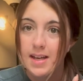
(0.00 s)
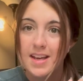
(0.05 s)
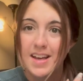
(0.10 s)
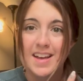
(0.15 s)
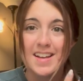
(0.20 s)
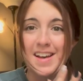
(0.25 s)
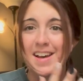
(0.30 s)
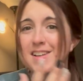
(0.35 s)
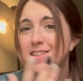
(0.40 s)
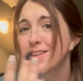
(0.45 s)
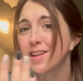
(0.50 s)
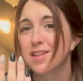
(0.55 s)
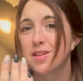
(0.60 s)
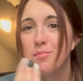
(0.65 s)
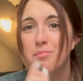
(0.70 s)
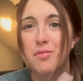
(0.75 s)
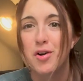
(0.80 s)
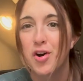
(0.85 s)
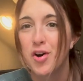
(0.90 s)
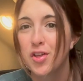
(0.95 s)
it has like the
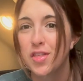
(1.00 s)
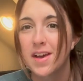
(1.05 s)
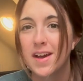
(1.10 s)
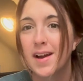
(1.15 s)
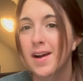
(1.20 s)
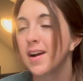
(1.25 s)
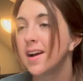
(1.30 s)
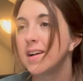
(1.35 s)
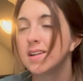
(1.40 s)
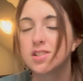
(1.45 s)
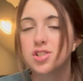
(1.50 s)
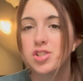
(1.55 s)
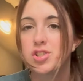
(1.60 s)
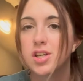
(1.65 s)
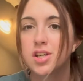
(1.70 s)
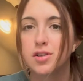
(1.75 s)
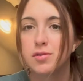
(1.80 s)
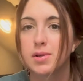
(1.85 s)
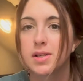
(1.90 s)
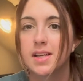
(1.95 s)
mall there and it's just
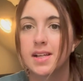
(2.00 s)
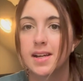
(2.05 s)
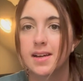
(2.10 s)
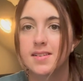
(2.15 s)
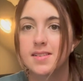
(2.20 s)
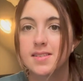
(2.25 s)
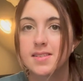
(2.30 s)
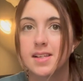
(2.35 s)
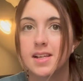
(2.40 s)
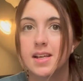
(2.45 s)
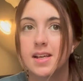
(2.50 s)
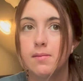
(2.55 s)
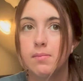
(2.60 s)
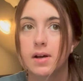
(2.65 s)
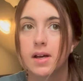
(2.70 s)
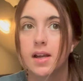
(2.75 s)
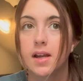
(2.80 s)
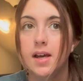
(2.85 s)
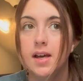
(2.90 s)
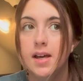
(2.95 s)
like a really nice city,
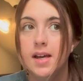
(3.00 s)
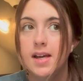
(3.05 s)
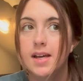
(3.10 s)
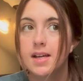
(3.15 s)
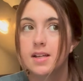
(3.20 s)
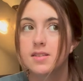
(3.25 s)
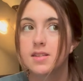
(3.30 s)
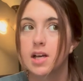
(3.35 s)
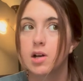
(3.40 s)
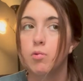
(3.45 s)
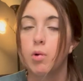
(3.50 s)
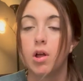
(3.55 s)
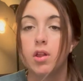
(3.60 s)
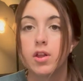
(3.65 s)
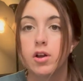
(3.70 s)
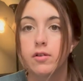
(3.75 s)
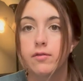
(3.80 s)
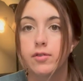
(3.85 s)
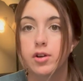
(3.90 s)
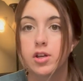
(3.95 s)
but it's like well
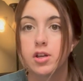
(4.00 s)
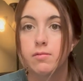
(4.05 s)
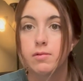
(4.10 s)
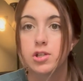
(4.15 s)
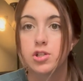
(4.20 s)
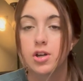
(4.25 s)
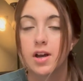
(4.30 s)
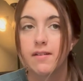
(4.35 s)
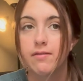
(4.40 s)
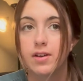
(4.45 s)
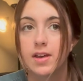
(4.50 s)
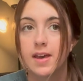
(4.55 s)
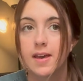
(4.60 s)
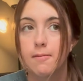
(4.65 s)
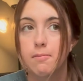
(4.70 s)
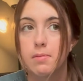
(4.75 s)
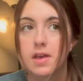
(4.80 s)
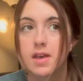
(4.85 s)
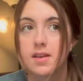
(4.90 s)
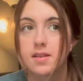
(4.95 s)
known for human
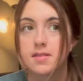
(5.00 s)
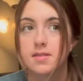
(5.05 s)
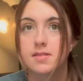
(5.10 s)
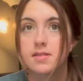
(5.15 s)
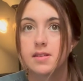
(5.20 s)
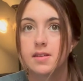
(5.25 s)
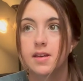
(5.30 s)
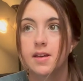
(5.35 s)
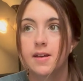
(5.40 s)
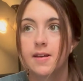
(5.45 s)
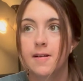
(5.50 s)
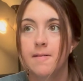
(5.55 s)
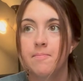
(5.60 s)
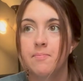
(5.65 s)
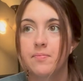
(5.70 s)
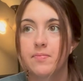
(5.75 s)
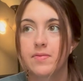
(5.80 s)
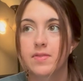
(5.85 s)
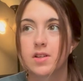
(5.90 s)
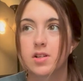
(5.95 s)
trafficking because
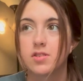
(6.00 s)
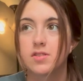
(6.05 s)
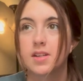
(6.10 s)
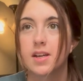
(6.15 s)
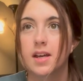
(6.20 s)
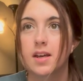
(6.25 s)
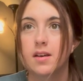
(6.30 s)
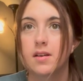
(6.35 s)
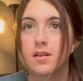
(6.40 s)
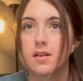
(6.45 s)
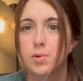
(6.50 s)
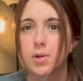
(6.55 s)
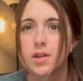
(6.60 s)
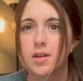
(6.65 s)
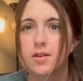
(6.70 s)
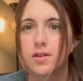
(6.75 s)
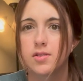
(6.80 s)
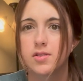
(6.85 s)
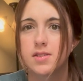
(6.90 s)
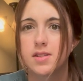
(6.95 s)
there's like
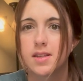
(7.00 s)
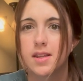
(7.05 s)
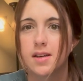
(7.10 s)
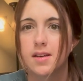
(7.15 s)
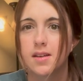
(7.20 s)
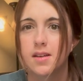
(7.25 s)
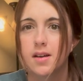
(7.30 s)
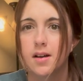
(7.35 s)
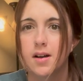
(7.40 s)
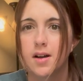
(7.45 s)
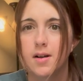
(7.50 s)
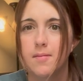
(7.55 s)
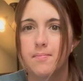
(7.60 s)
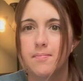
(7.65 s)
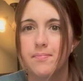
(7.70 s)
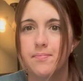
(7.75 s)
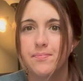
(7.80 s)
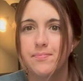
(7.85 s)
really close to the, um,